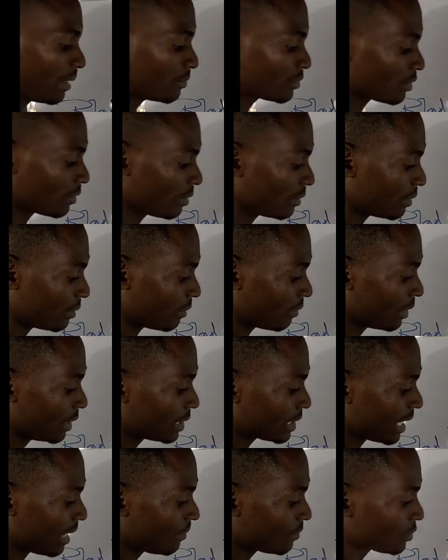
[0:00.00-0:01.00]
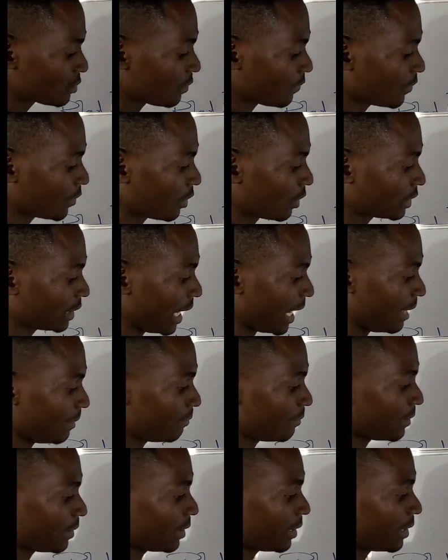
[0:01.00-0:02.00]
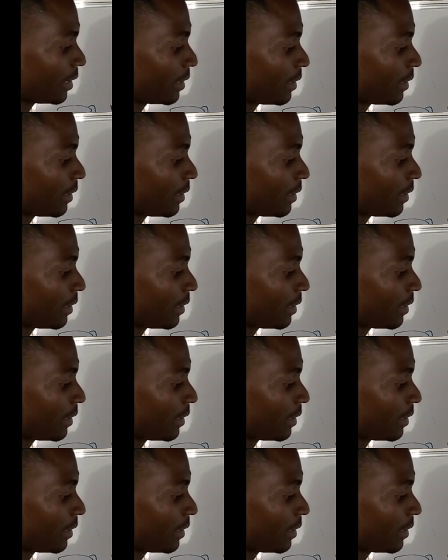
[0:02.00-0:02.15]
it comes to phenotype,